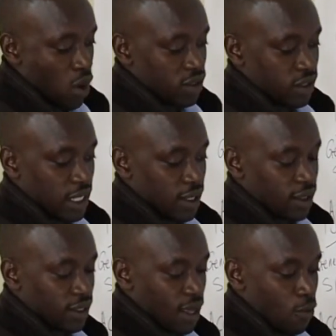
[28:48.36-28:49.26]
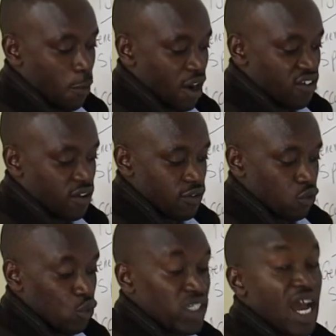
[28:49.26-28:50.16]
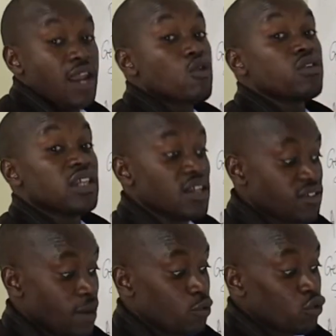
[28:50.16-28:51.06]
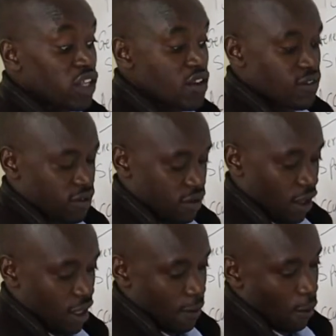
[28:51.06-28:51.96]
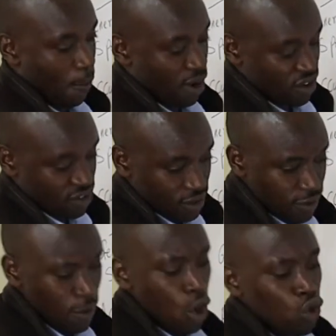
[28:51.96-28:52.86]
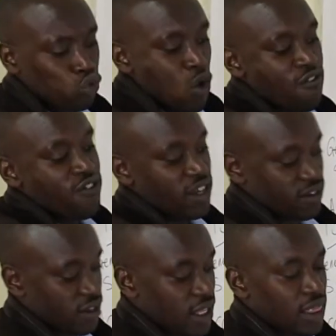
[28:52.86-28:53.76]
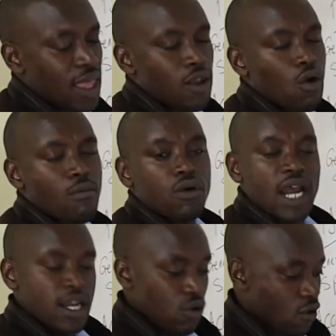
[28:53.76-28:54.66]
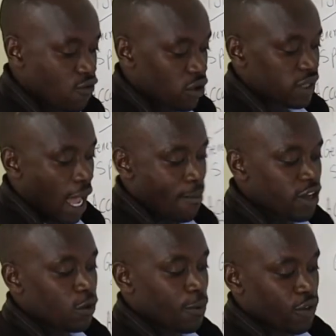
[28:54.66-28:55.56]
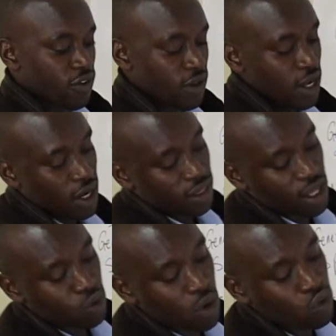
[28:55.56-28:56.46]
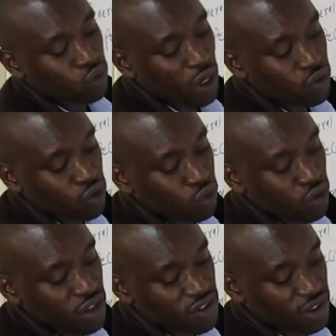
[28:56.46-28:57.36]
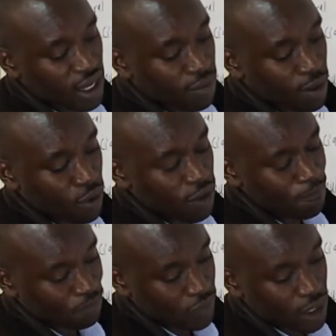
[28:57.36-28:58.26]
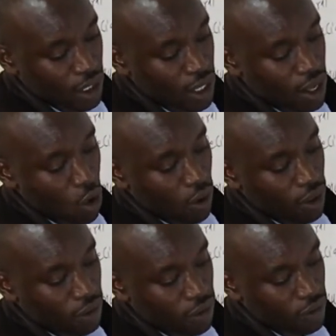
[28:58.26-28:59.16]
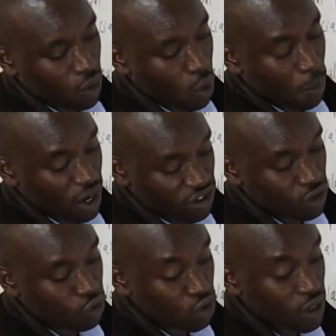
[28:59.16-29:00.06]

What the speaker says: want some operations which are used in subroutines operations to affect the normal running of what? A microprocessor. That's why we try to store this stack memory or operations or